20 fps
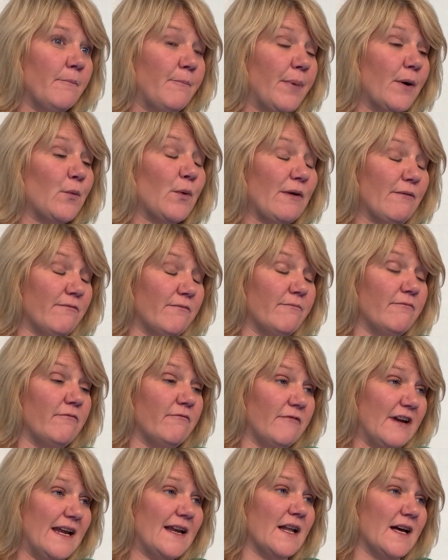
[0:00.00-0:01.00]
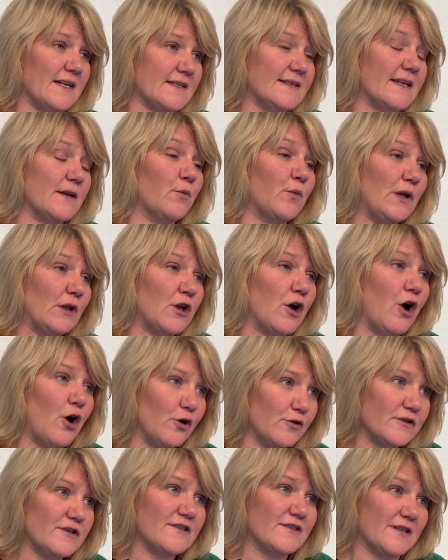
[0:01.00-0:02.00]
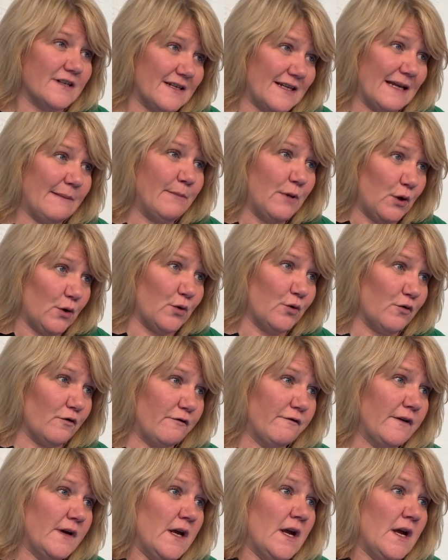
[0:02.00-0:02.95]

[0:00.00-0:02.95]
but we realise that it will constantly move.